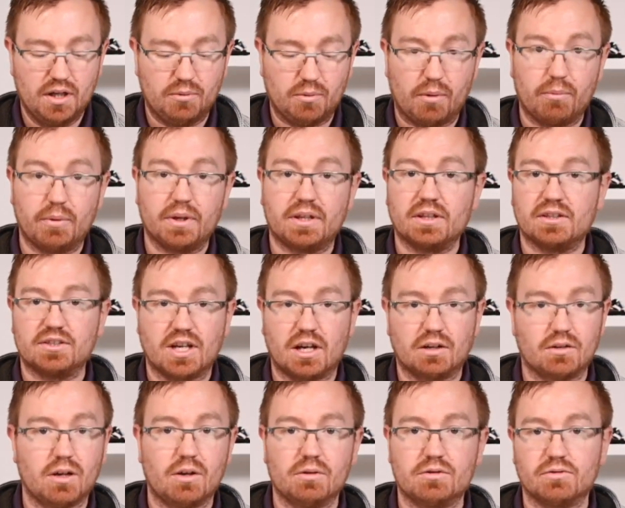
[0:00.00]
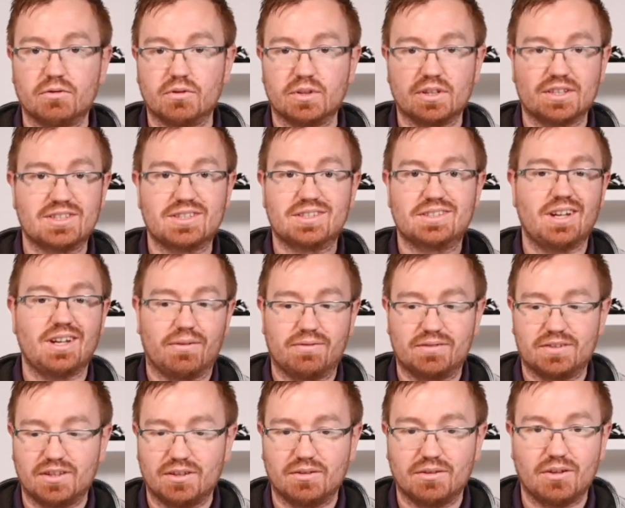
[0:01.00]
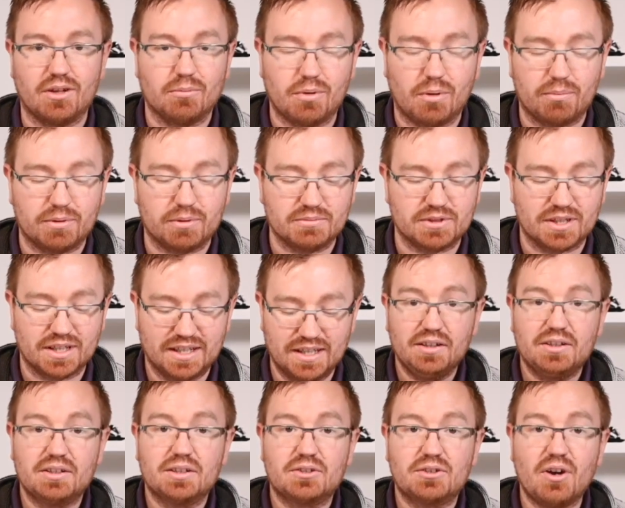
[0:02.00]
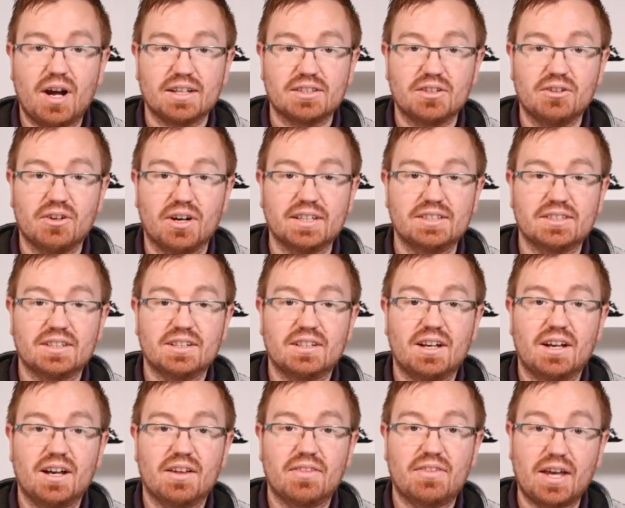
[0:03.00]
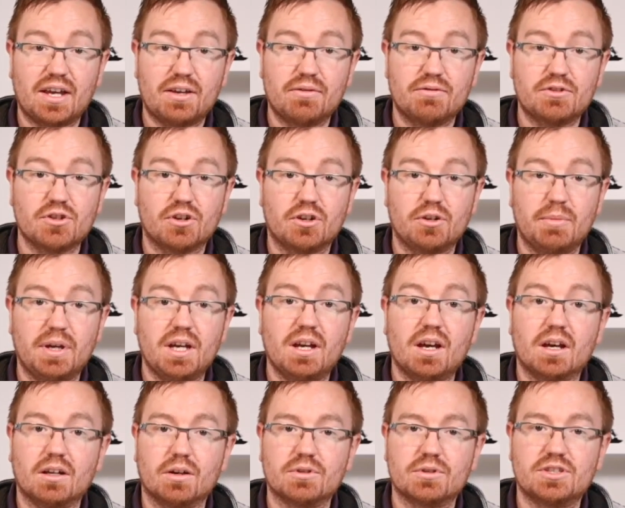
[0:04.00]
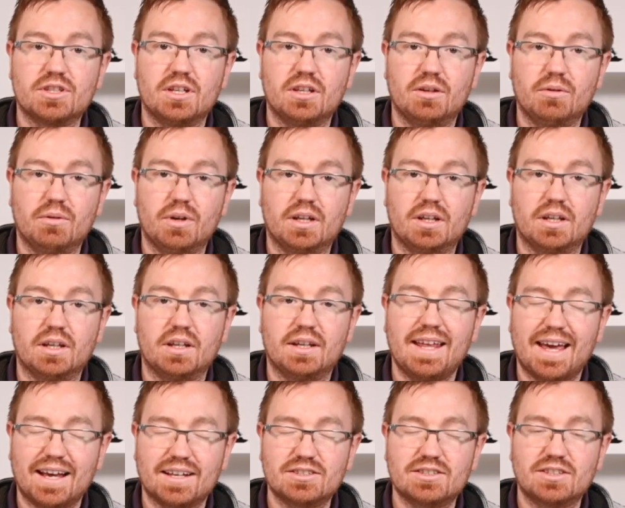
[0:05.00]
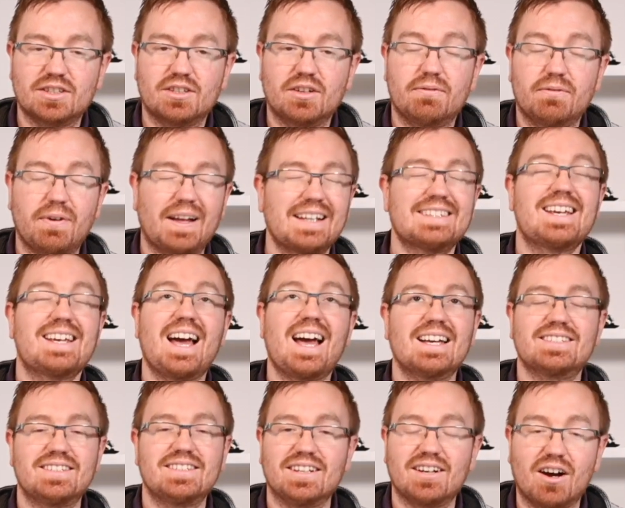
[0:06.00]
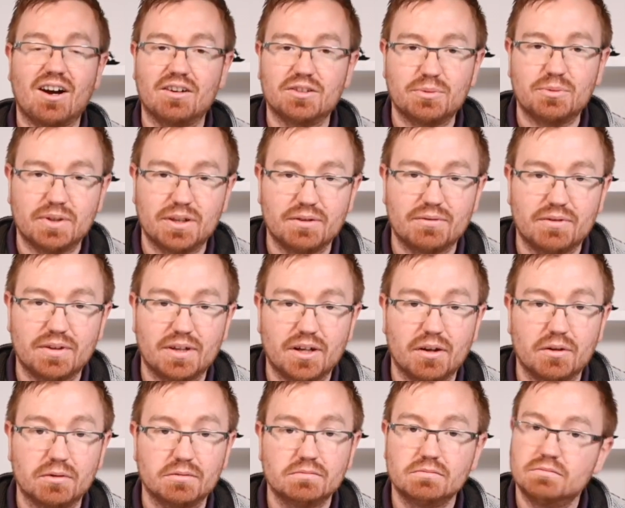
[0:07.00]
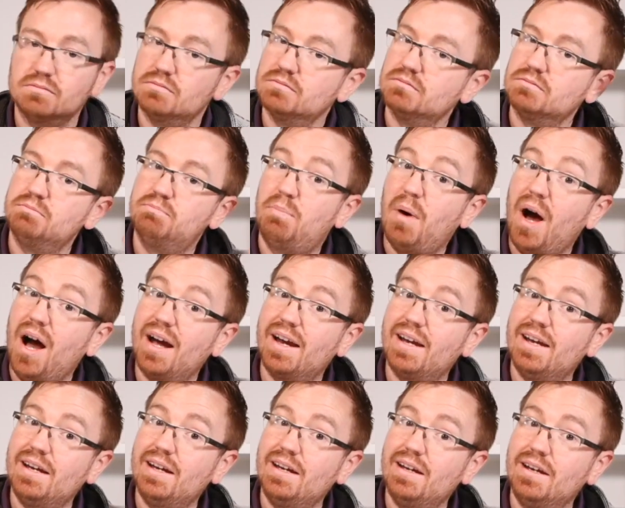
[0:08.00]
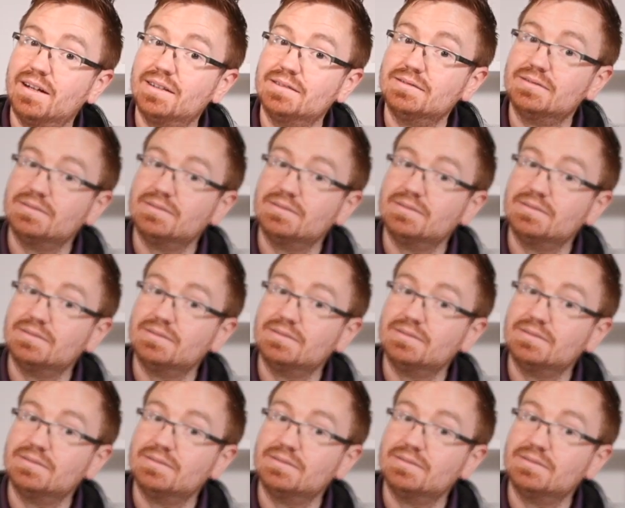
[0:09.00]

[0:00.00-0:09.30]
where we can sell loads of all this stuff to you, no problems. Grant, alright, thank you for joining me, and I will see you in the next fantastic Arduino video. Bye!